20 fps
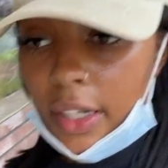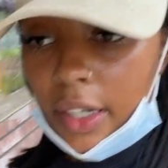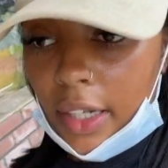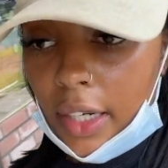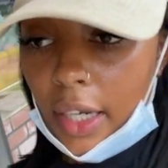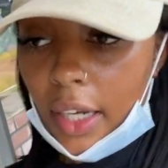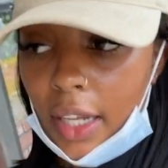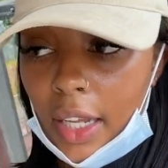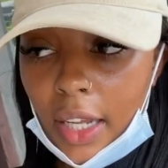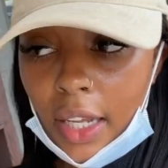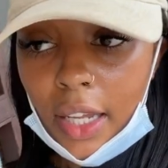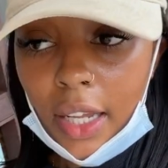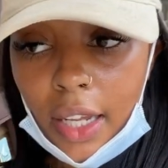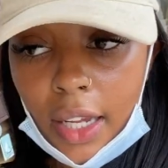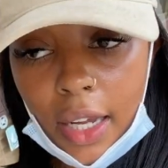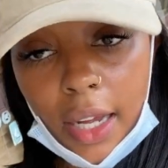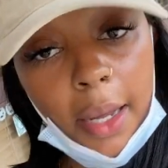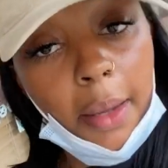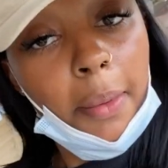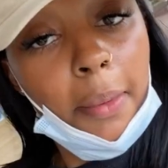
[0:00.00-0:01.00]

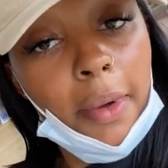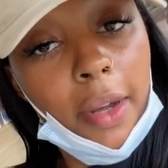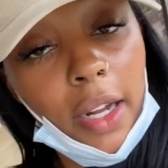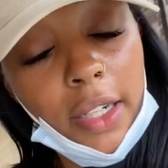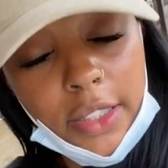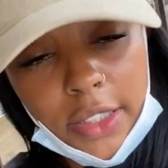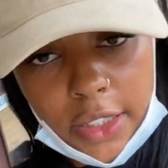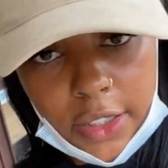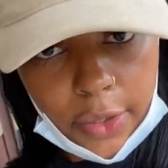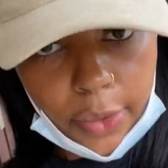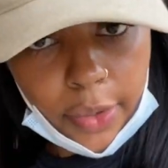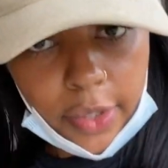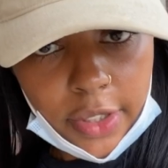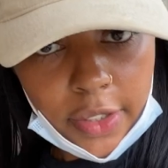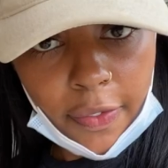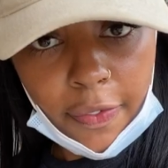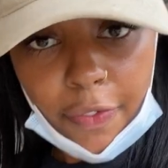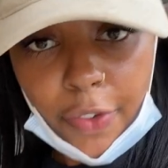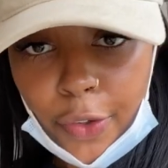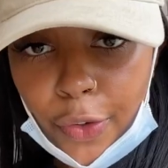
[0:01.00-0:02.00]
I just ordered
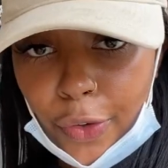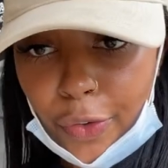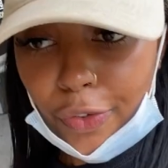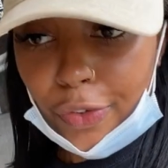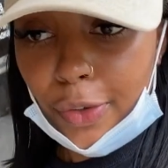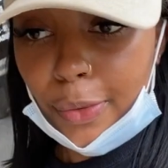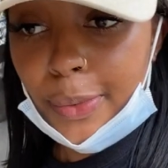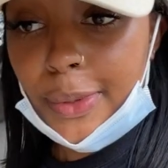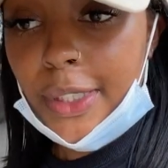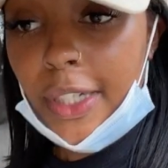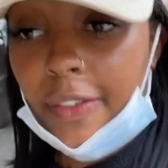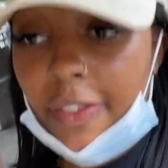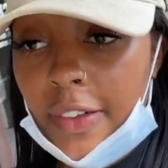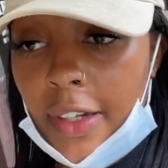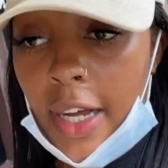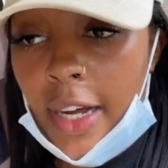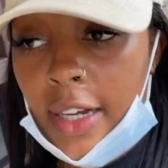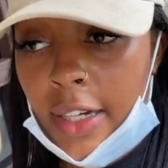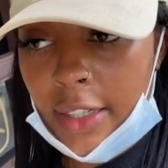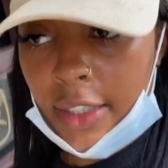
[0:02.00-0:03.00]
some food from Chef
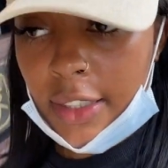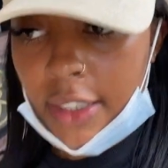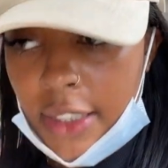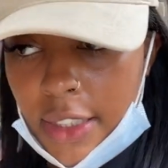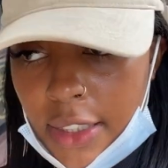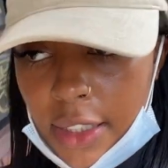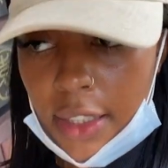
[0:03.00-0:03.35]
Laz.